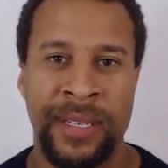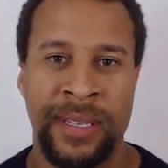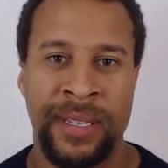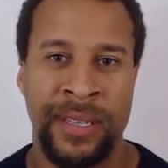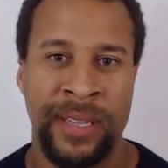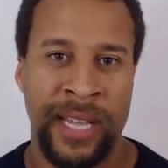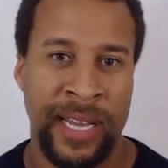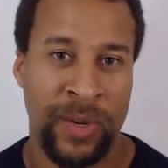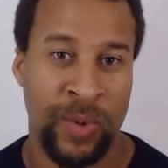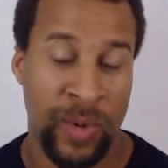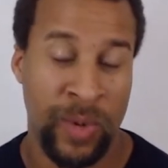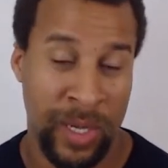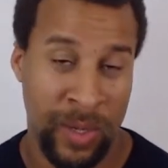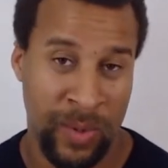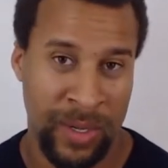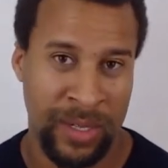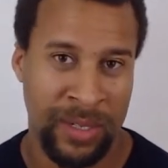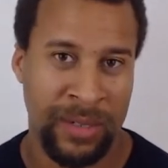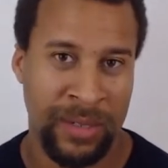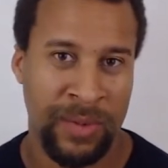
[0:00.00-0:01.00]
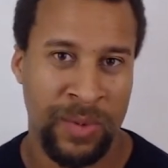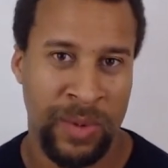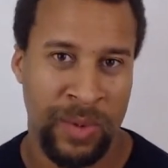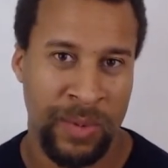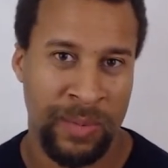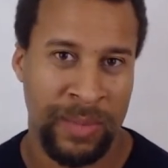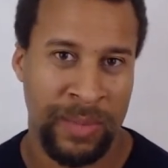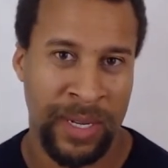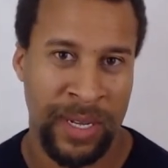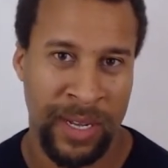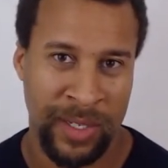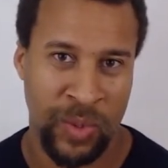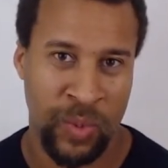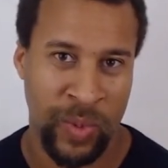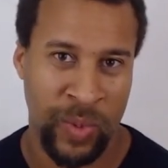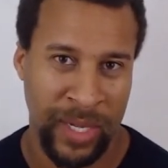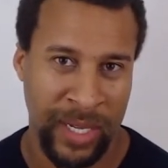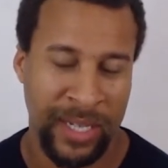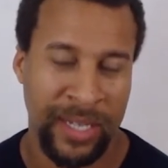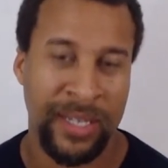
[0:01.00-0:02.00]
like we will, because
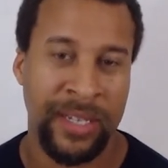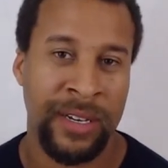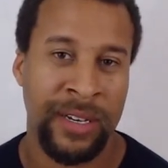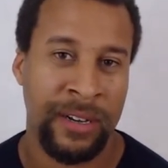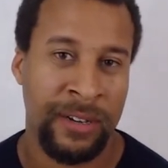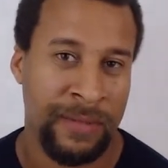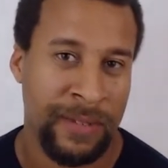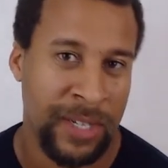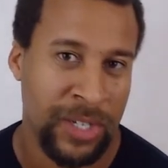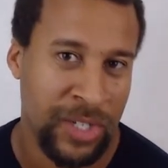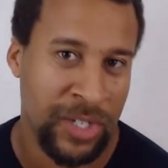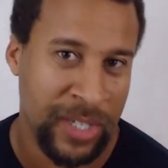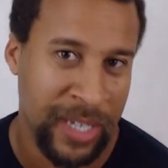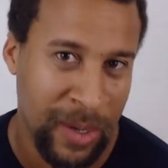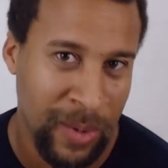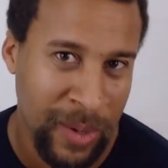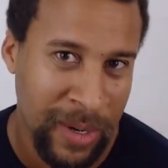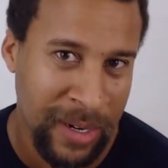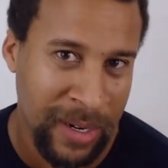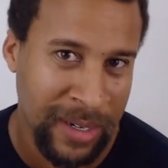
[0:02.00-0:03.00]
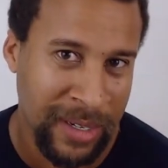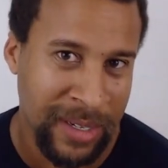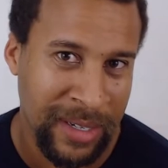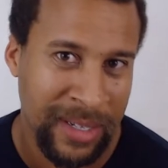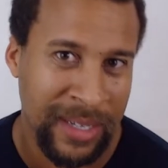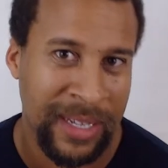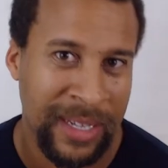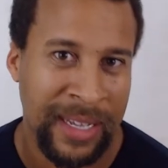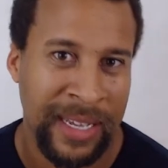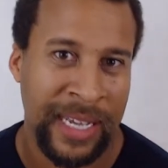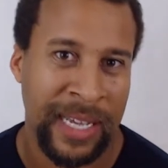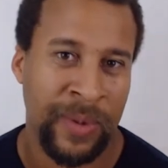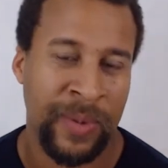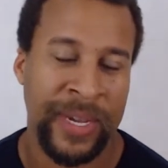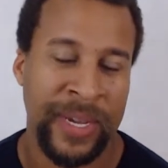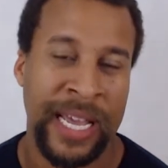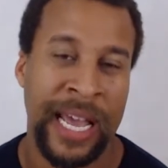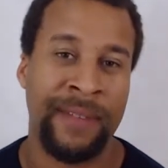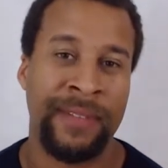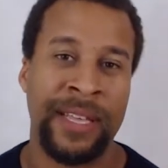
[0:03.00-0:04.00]
we go fishing at work, and we
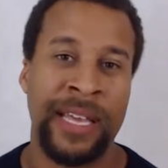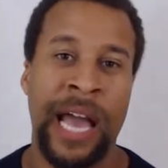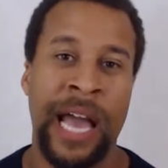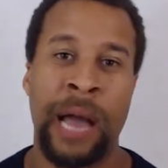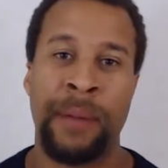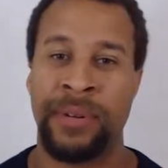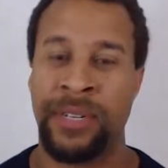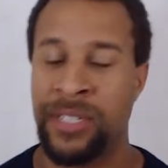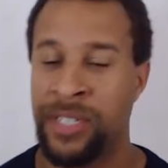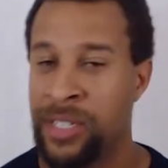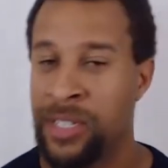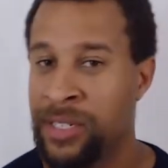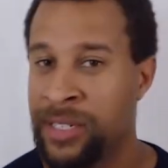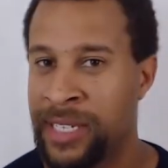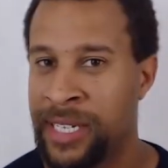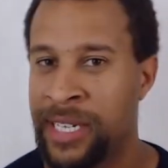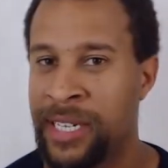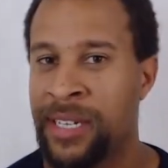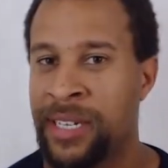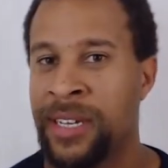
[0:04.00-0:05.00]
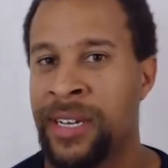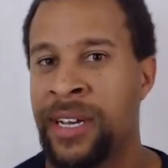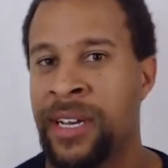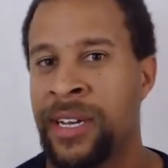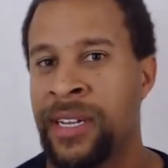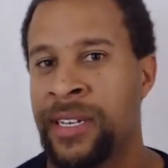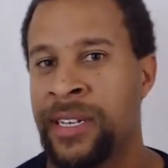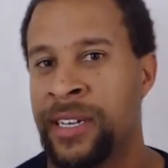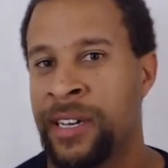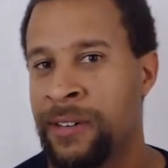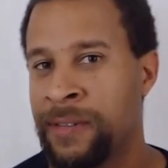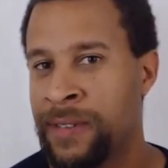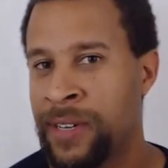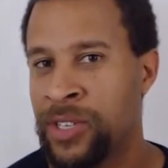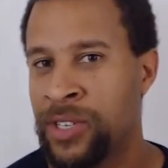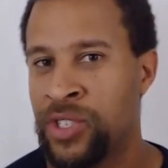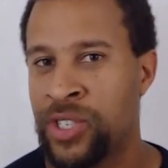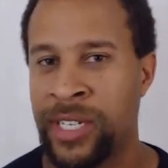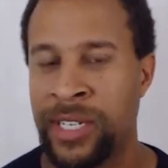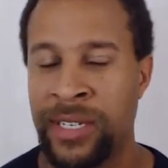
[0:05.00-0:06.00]
have the opportunity to go
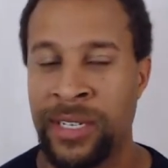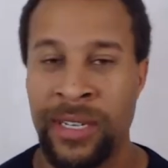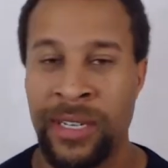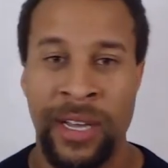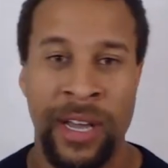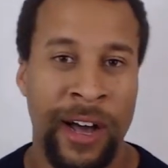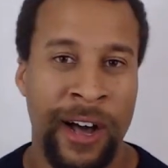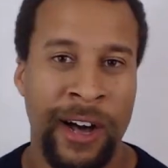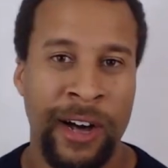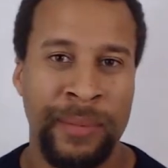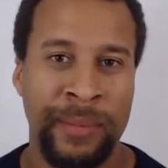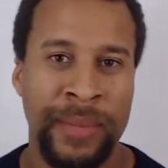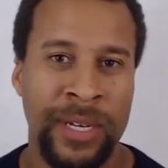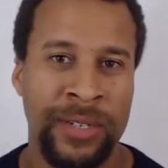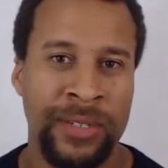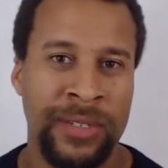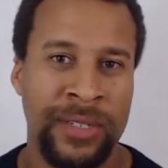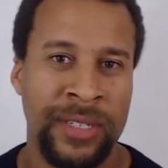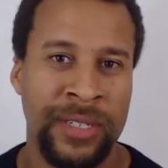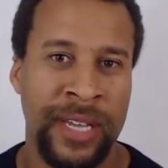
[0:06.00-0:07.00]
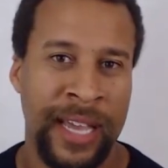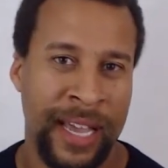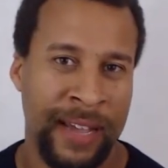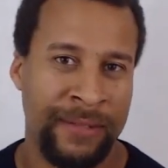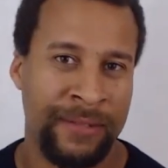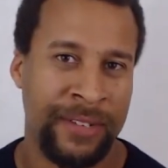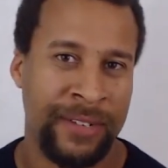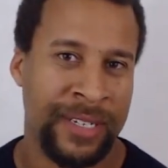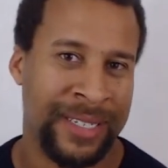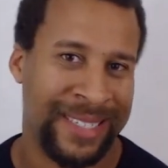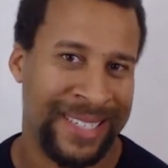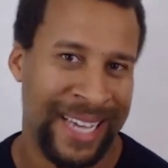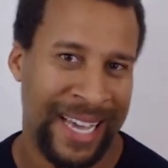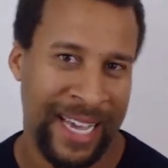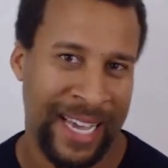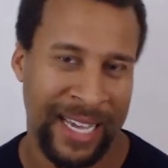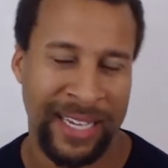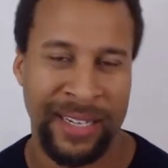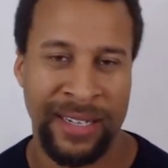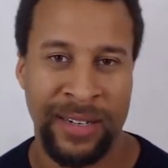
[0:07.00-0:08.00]
fishing almost every
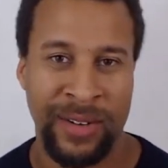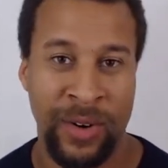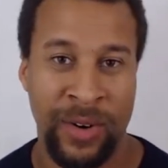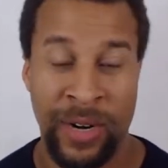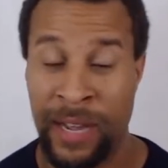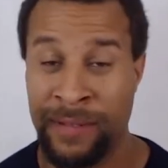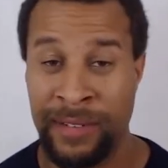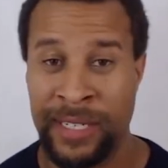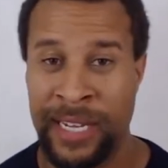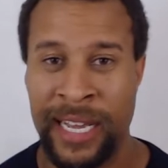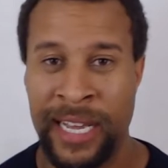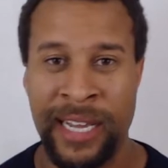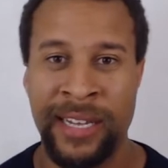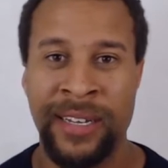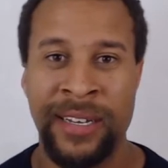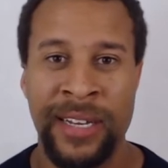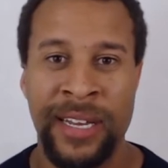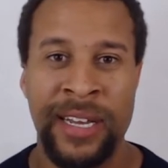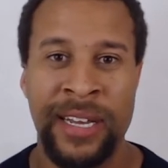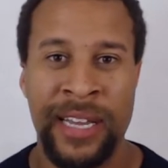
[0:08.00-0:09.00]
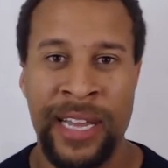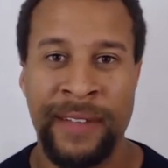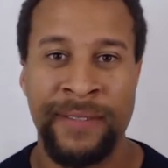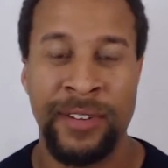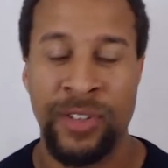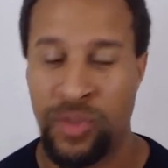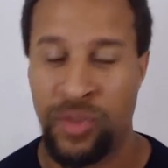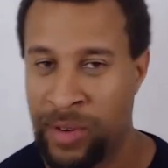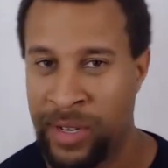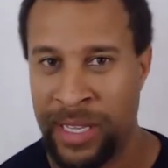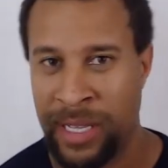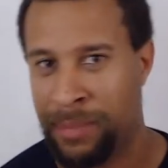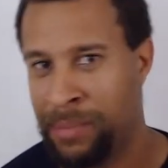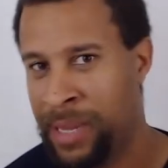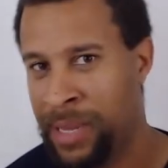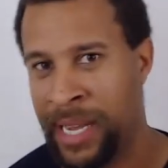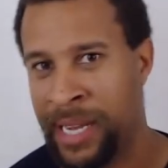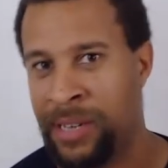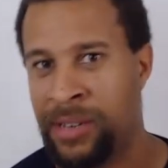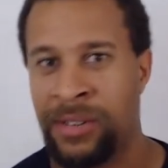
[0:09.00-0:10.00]
day or every day if you really
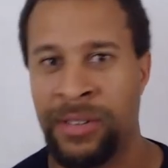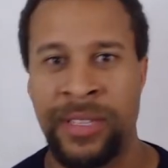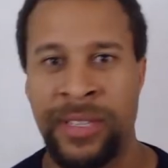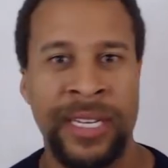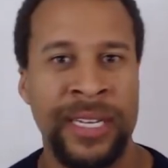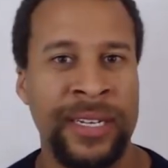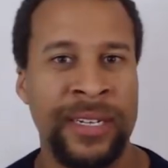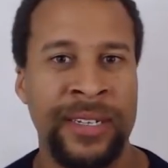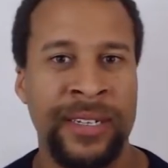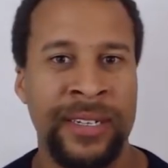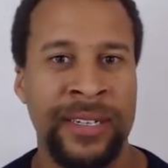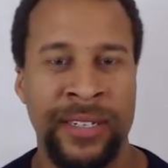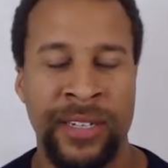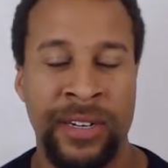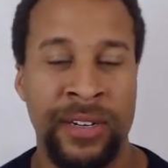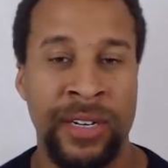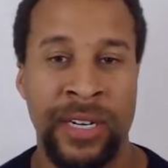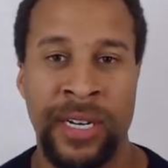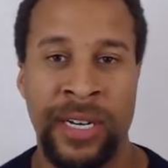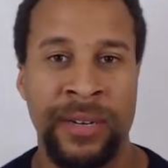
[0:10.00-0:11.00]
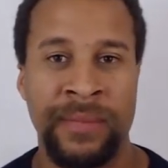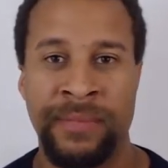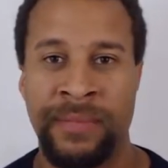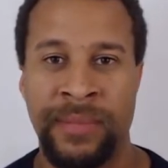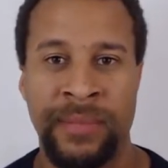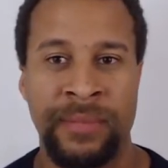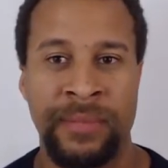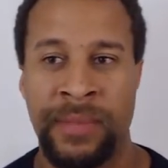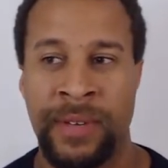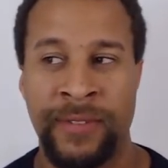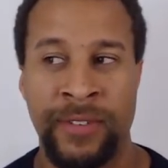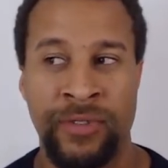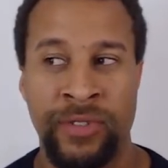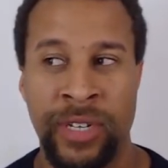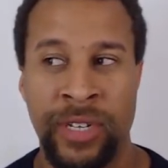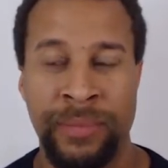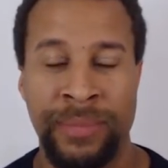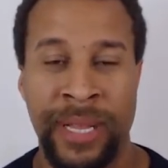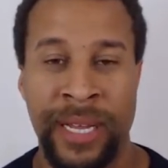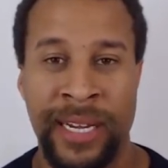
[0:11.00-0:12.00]
plan your thing your uh, you really
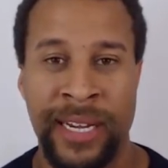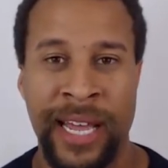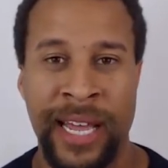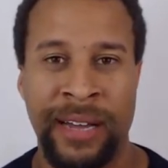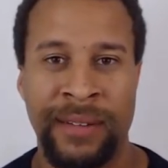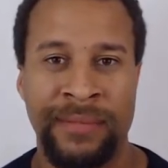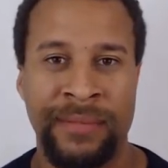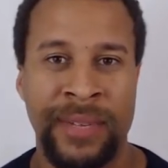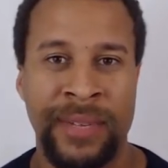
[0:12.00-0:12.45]
plan it out